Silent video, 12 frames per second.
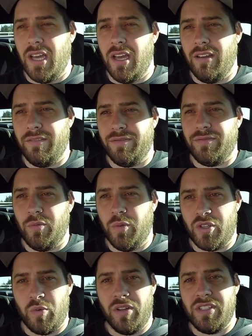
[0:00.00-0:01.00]
of
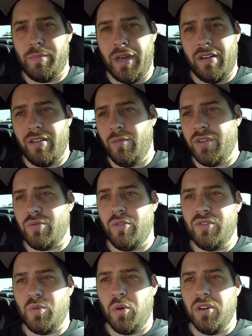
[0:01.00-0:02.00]
which one's better and which
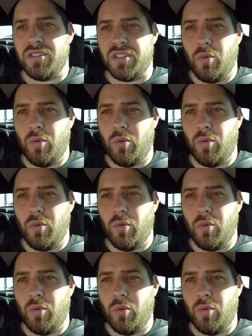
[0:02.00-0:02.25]
one's worse,